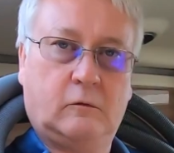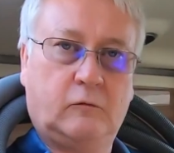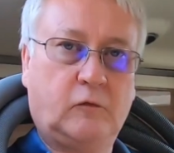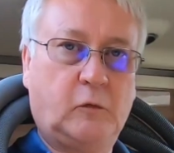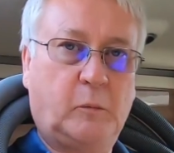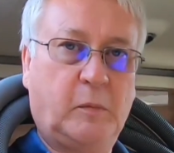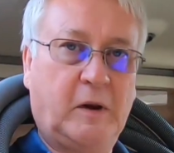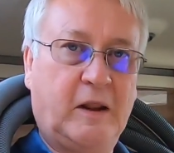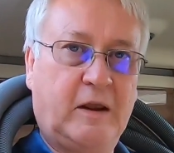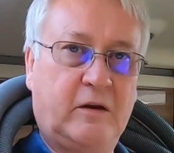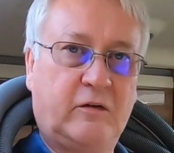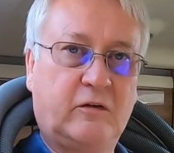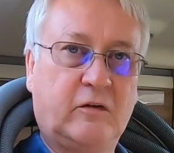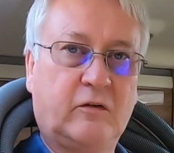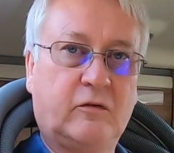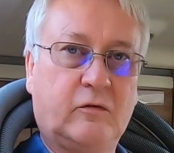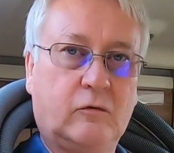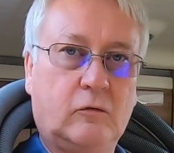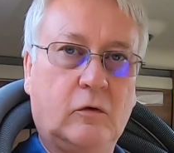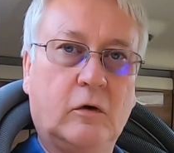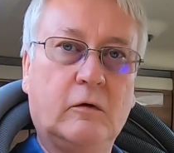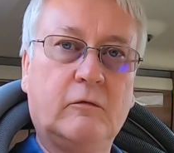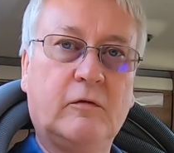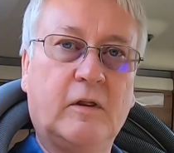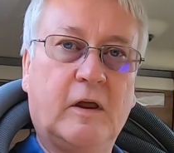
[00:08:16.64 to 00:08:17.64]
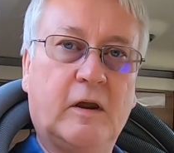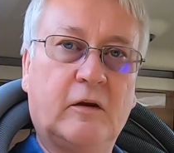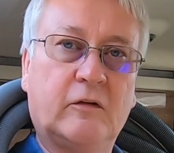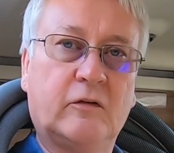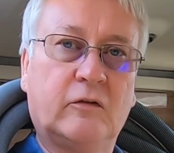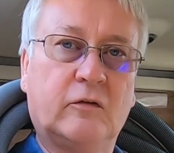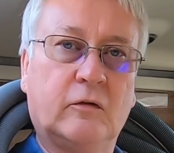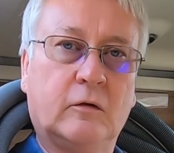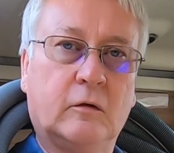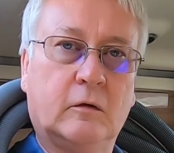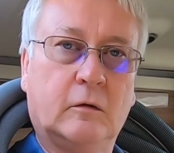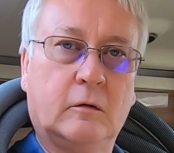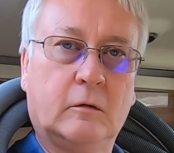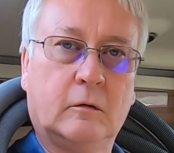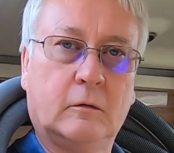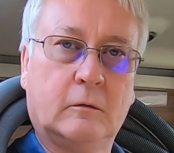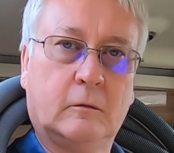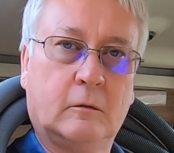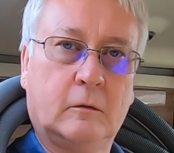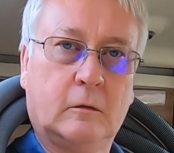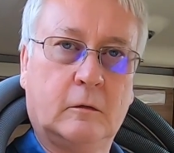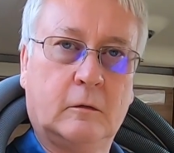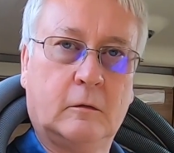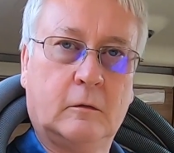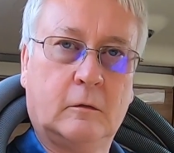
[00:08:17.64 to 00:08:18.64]
Replaces all of this.
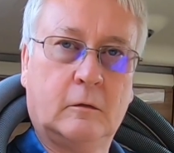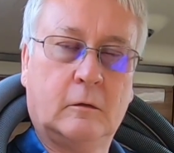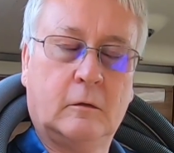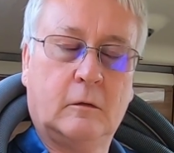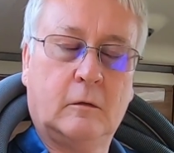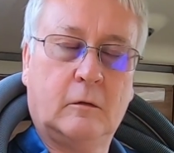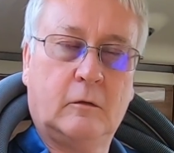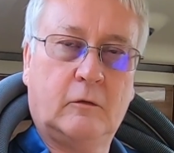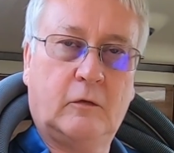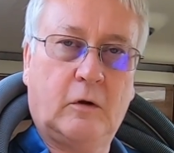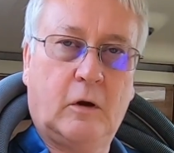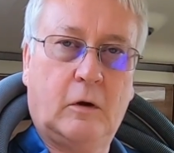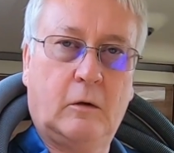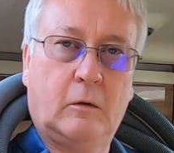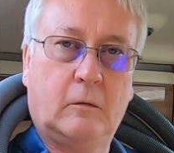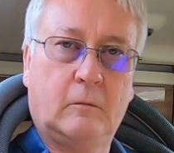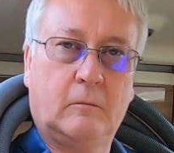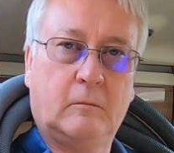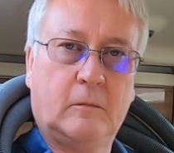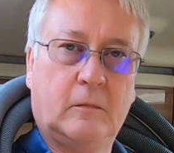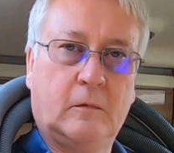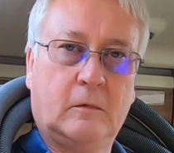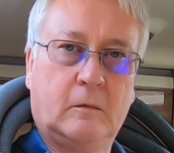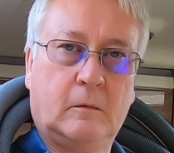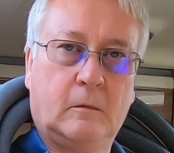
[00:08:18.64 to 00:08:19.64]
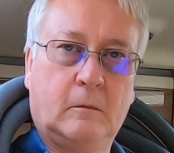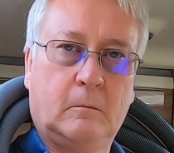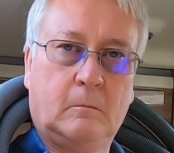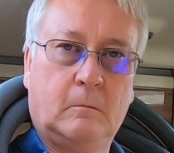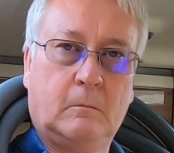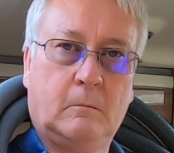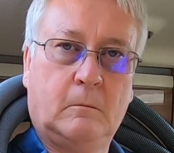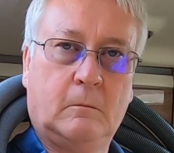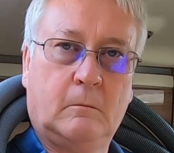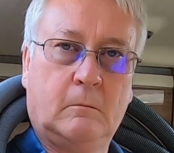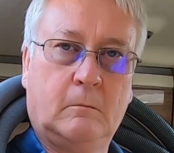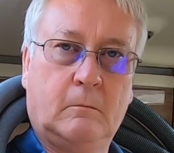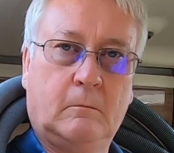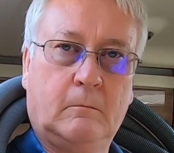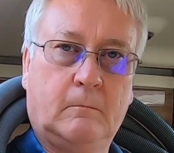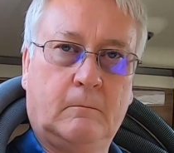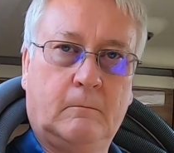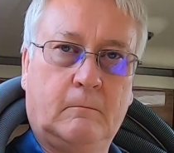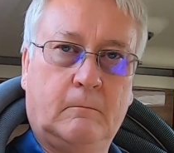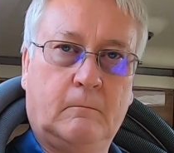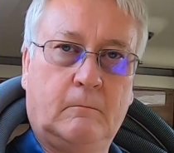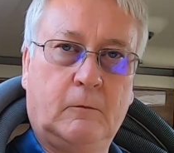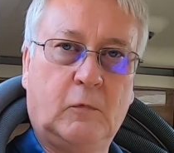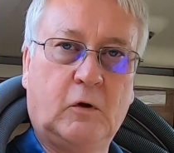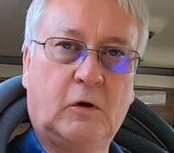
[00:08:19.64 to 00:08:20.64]
So,
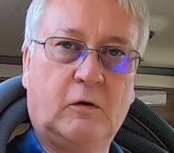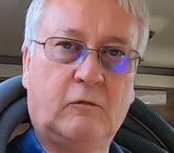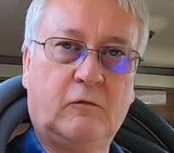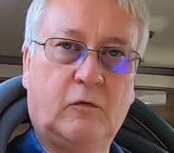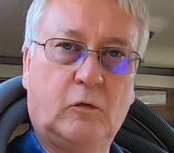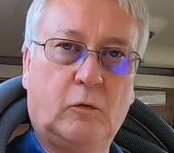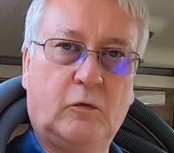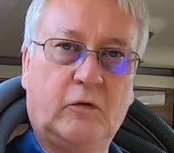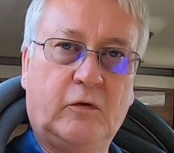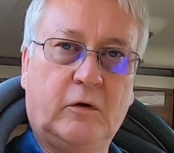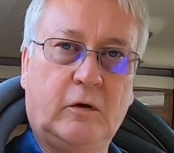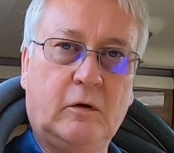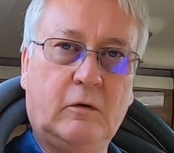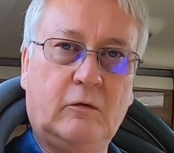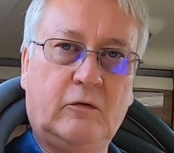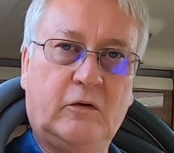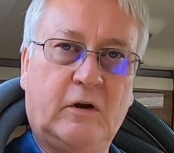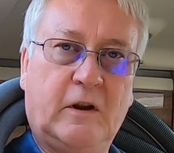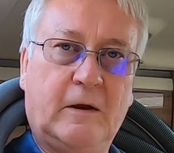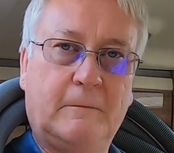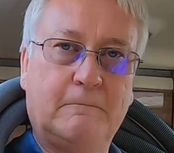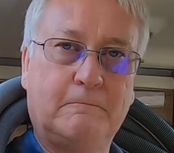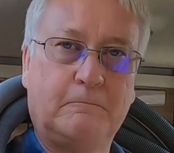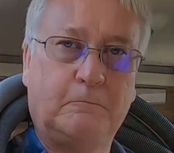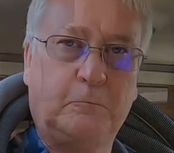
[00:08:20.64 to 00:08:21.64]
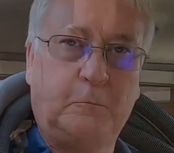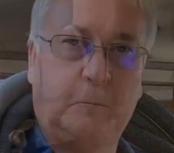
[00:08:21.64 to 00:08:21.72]
looking forward to using it.